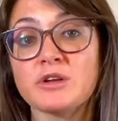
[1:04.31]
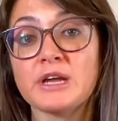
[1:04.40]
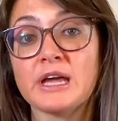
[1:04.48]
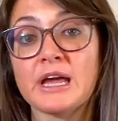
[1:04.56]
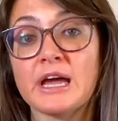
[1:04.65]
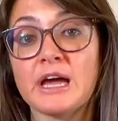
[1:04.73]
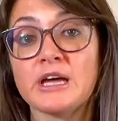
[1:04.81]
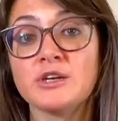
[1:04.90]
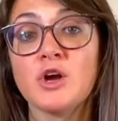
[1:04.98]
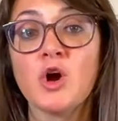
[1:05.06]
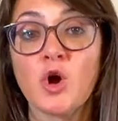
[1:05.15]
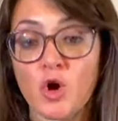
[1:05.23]
hand,
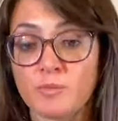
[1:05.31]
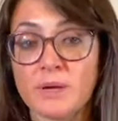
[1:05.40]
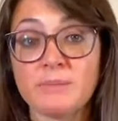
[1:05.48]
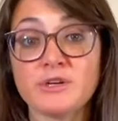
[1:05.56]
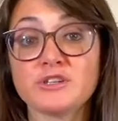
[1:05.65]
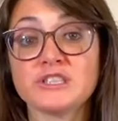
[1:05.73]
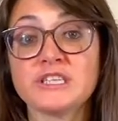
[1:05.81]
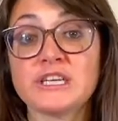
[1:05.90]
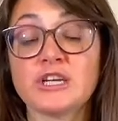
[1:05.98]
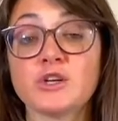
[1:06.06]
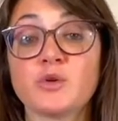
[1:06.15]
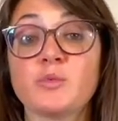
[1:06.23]
or maybe you're sitting
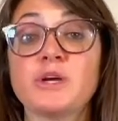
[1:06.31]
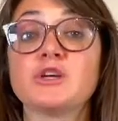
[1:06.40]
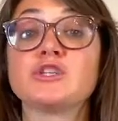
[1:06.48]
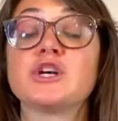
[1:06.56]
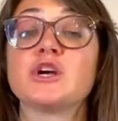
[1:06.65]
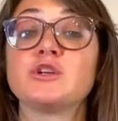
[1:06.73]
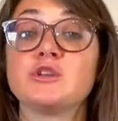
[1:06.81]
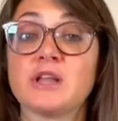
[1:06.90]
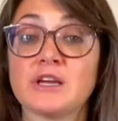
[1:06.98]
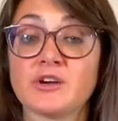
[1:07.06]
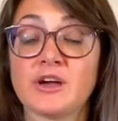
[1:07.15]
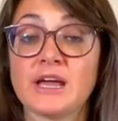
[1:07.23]
in your wheelchair and you
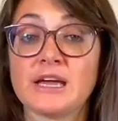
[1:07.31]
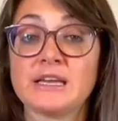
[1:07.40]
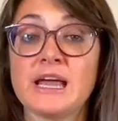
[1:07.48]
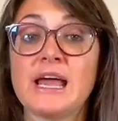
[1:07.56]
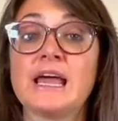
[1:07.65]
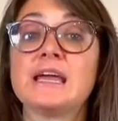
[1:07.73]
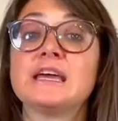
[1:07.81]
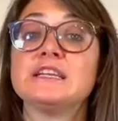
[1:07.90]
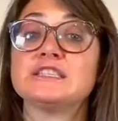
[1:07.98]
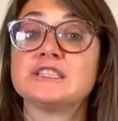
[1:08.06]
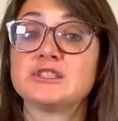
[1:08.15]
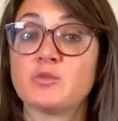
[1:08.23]
let your hand hang and
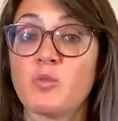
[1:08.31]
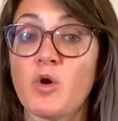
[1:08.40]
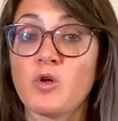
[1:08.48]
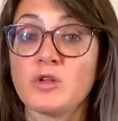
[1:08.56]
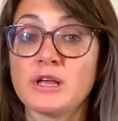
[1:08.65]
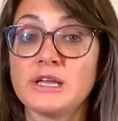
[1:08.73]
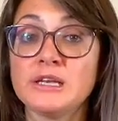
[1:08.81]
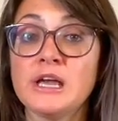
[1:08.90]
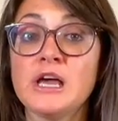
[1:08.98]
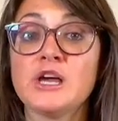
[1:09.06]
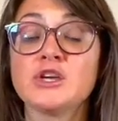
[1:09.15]
it's swollen,